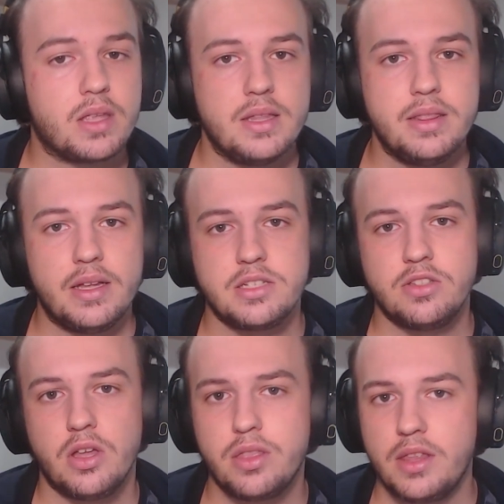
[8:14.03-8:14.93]
there's
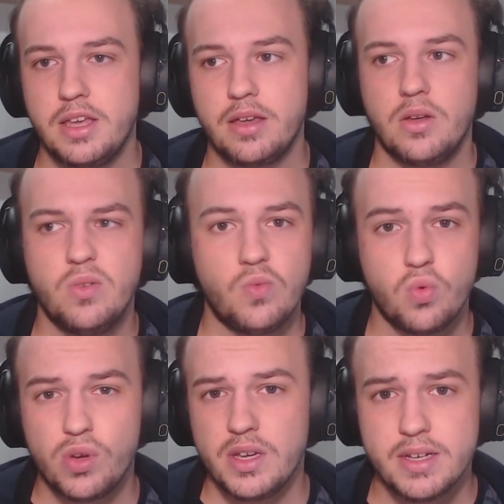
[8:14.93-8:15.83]
nothing
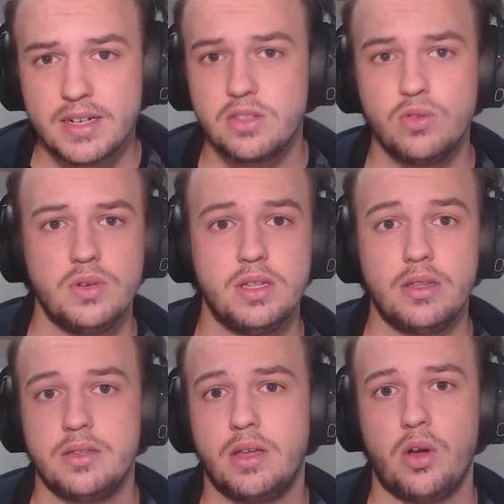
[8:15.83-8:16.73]
weird to it
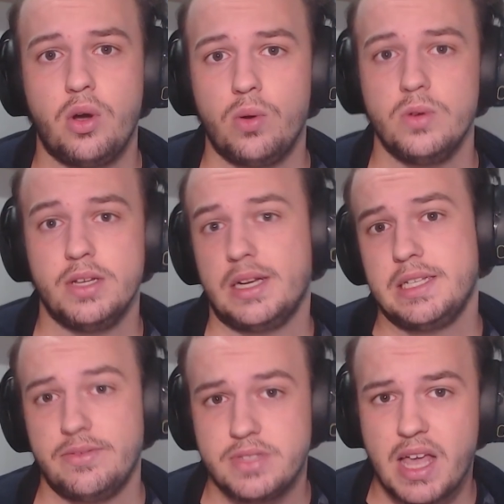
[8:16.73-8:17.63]
on how it
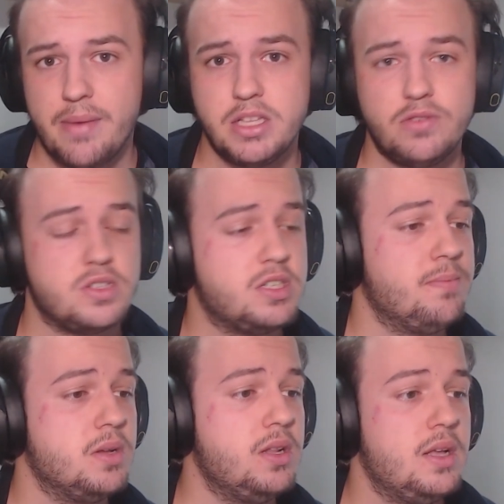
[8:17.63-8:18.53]
receives damage, for
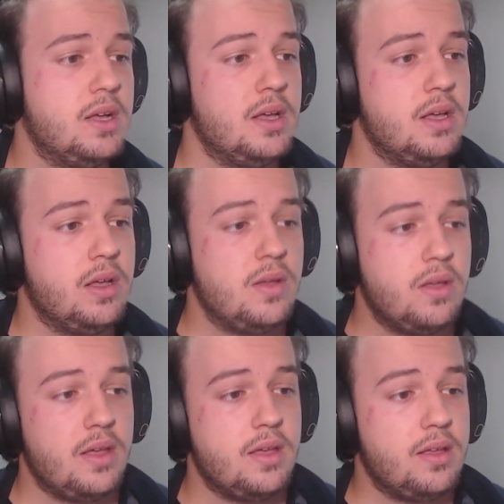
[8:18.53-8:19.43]
example,
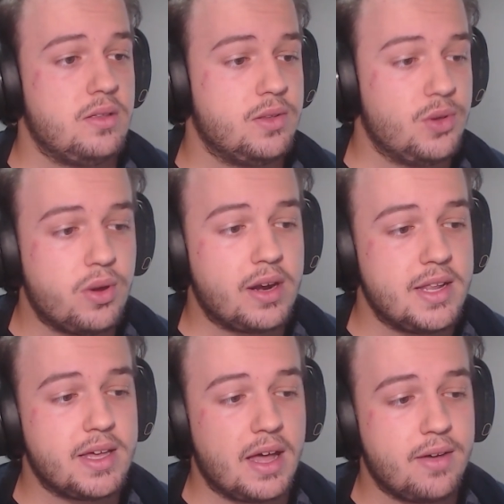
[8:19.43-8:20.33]
you
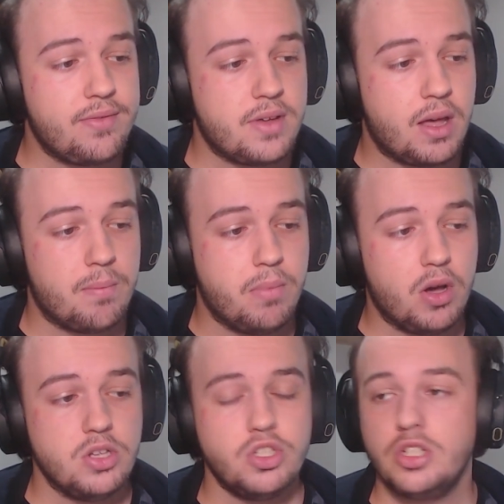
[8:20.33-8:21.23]
already have a
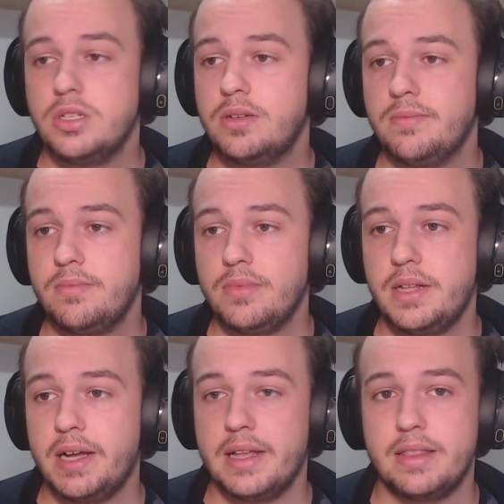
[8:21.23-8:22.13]
boss
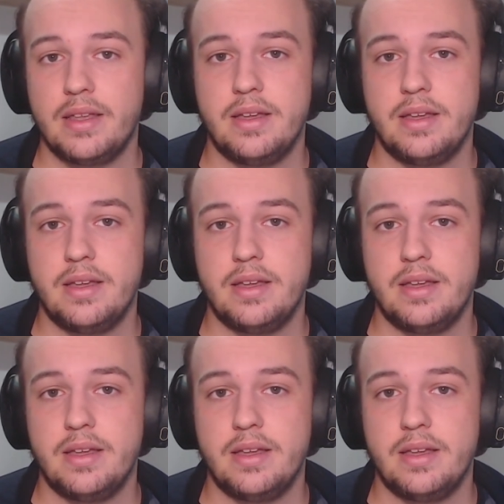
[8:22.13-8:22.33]
that